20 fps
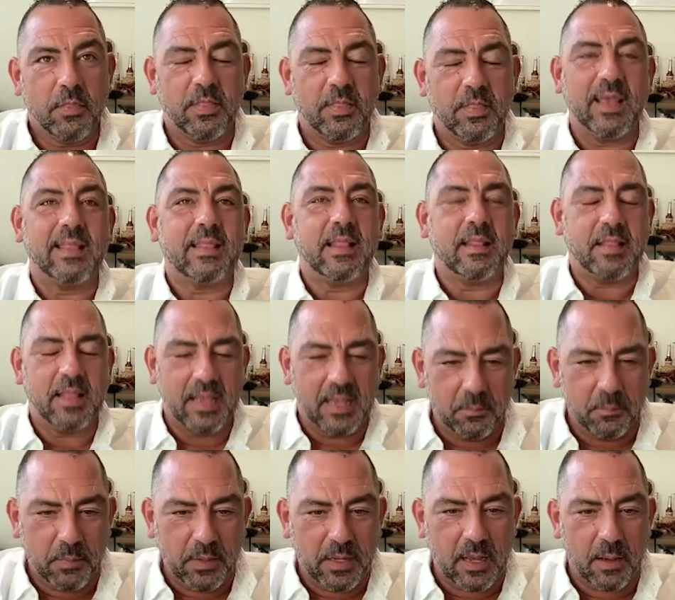think that they
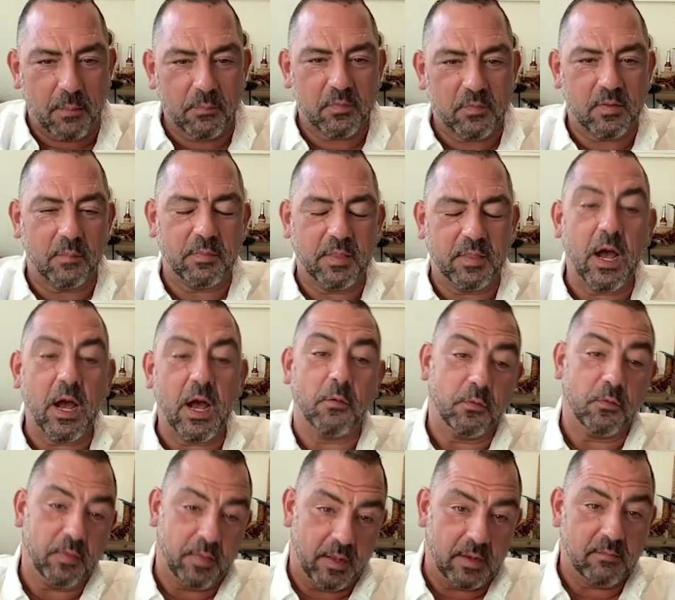can become something
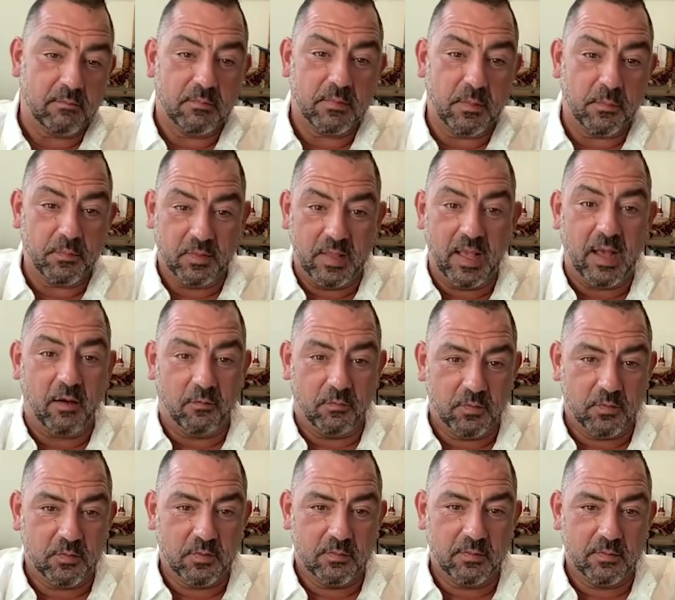other than
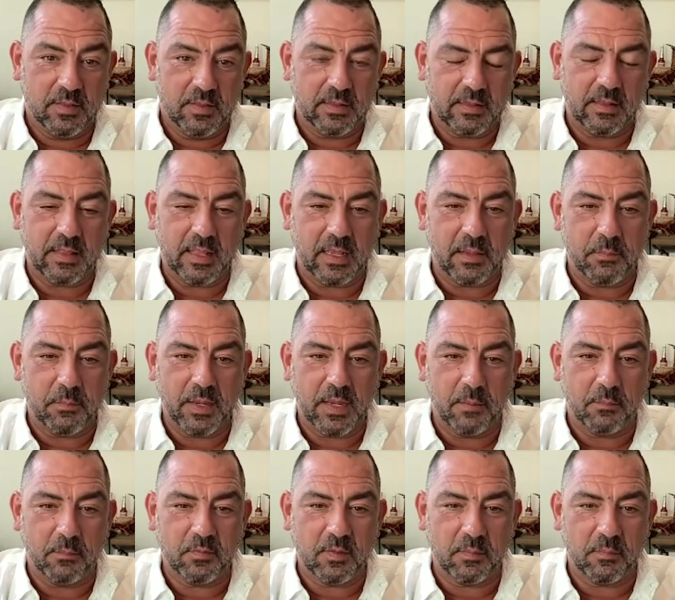themselves. Think that they can
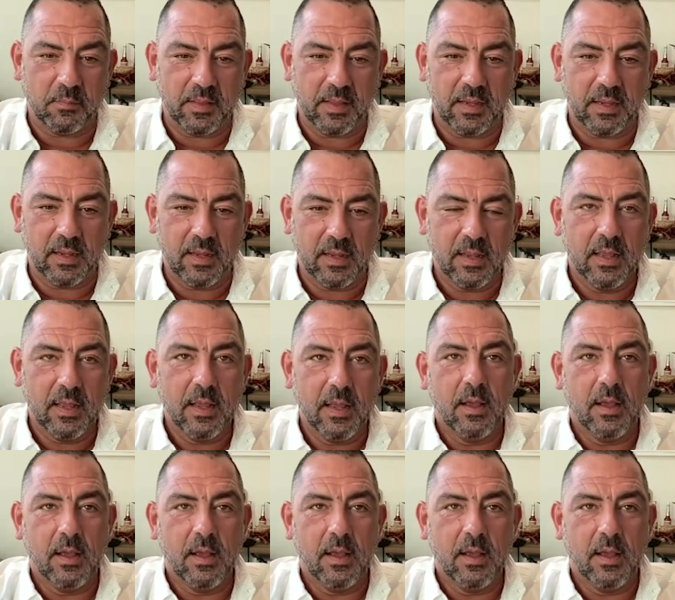become something